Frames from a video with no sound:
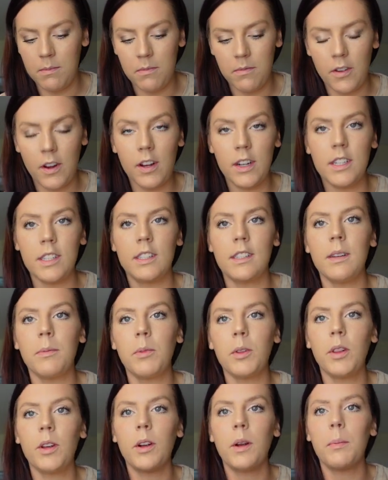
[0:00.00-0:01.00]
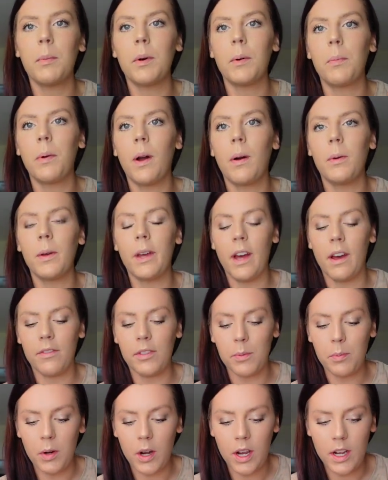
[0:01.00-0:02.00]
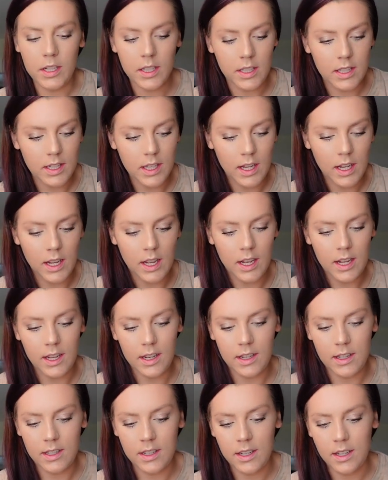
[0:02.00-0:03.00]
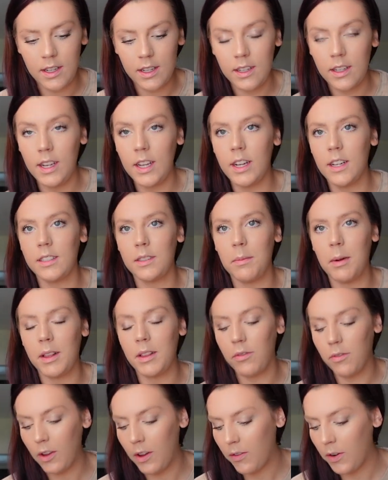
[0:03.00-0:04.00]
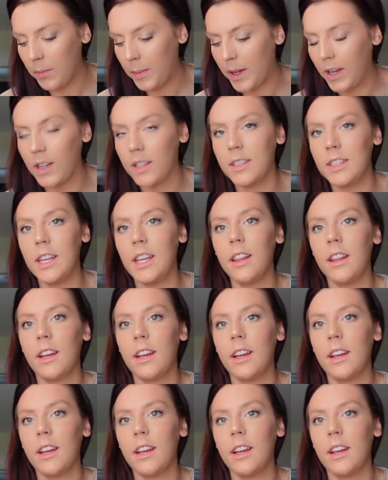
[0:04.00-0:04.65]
very similar but probably half the price, and he doesn't mind the flavor because he